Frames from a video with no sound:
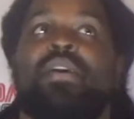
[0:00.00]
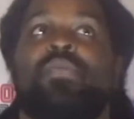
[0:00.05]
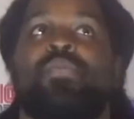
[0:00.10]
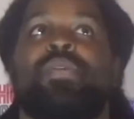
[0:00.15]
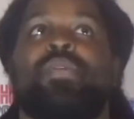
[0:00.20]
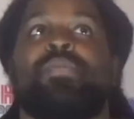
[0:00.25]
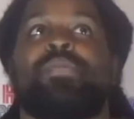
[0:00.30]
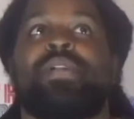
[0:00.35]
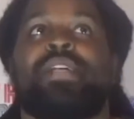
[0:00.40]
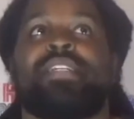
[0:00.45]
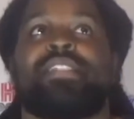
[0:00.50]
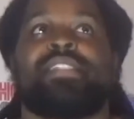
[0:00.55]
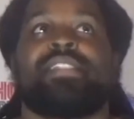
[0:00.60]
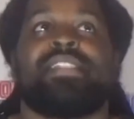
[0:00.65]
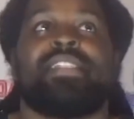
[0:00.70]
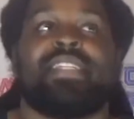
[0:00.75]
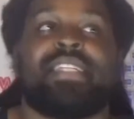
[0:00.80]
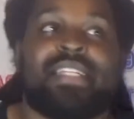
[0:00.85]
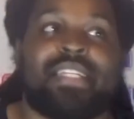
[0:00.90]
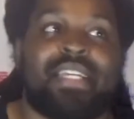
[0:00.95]
with
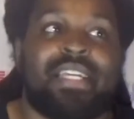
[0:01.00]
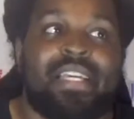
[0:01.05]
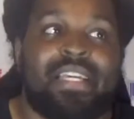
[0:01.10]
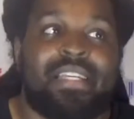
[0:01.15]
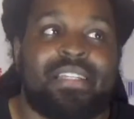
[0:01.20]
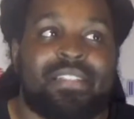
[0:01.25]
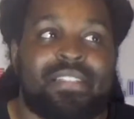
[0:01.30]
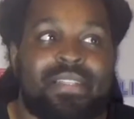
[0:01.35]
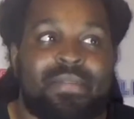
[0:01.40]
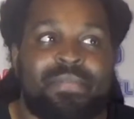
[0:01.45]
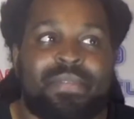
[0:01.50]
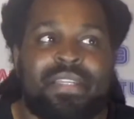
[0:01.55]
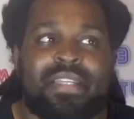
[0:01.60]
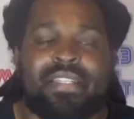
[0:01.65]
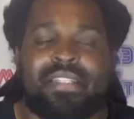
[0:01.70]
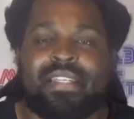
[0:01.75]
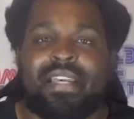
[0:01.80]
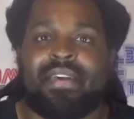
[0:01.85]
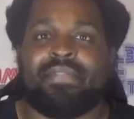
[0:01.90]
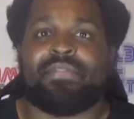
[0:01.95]
wrestling, some
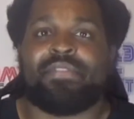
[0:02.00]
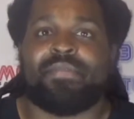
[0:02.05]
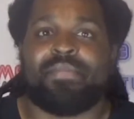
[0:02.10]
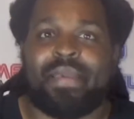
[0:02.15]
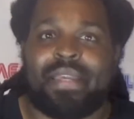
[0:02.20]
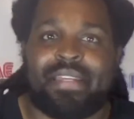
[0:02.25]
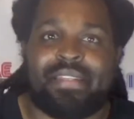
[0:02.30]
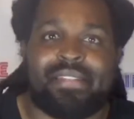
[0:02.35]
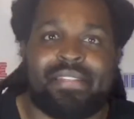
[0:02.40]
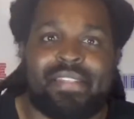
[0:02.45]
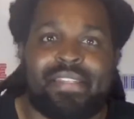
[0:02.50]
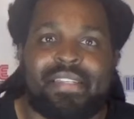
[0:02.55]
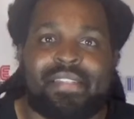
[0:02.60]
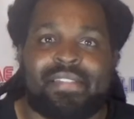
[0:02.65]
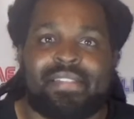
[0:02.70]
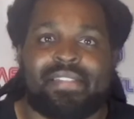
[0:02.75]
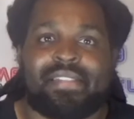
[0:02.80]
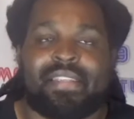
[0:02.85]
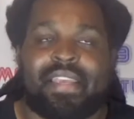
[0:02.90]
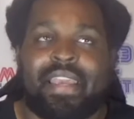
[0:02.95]
things have to make sense.